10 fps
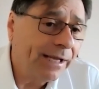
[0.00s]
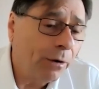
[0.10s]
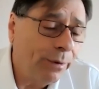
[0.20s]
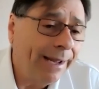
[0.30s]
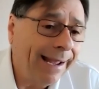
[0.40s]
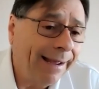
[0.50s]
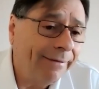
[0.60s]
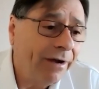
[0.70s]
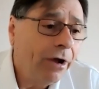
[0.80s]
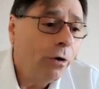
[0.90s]
that we
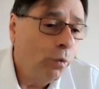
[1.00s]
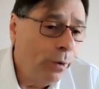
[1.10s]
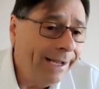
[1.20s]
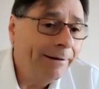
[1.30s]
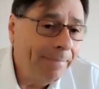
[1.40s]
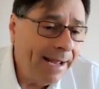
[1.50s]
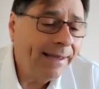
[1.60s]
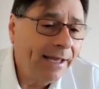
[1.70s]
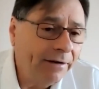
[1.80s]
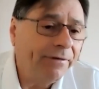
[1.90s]
have, we can make
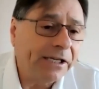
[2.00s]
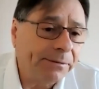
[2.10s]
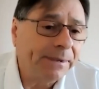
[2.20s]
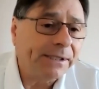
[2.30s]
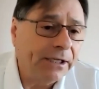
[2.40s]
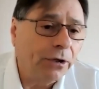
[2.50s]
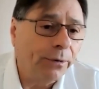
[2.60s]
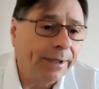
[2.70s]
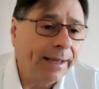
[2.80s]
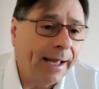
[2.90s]
the investments in
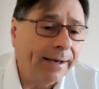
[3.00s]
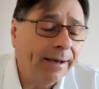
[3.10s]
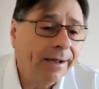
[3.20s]
doing that.